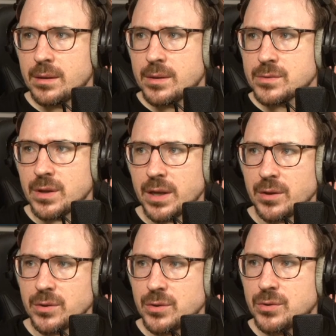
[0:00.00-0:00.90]
they
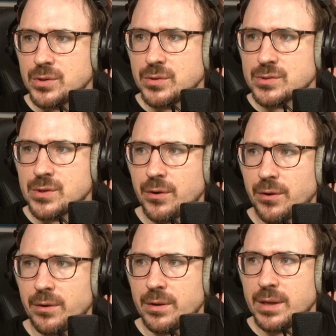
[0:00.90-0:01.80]
could use
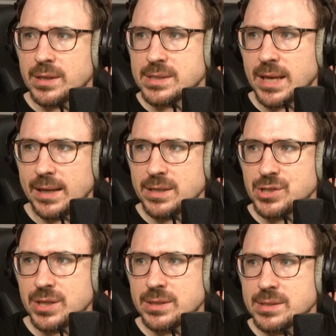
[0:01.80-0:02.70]
her
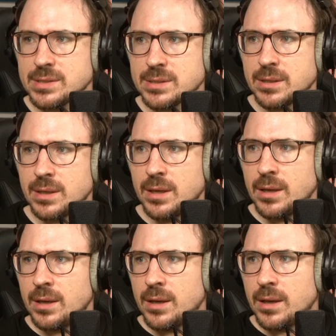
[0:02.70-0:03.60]
intelligence,
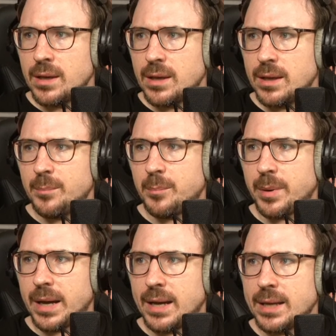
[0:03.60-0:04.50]

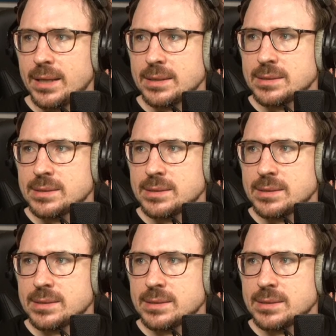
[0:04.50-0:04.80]
but